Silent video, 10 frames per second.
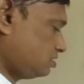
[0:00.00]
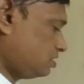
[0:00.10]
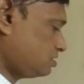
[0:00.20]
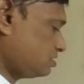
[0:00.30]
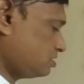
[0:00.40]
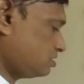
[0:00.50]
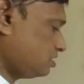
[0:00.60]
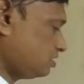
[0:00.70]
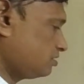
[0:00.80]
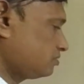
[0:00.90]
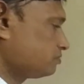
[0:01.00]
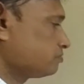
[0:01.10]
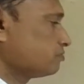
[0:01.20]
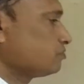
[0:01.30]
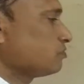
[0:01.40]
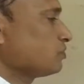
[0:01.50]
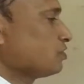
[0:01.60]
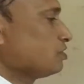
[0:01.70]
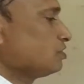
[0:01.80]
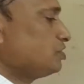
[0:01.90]
3C3.
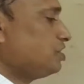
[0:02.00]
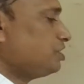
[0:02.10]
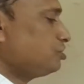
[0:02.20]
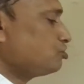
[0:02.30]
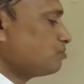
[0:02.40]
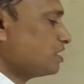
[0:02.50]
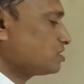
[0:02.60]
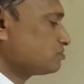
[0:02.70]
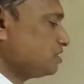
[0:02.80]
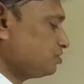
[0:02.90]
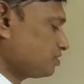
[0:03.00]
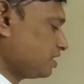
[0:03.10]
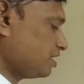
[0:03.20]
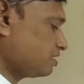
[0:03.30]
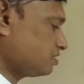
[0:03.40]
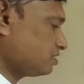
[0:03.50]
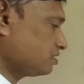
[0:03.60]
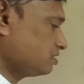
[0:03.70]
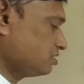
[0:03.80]
3 into minus 1 into character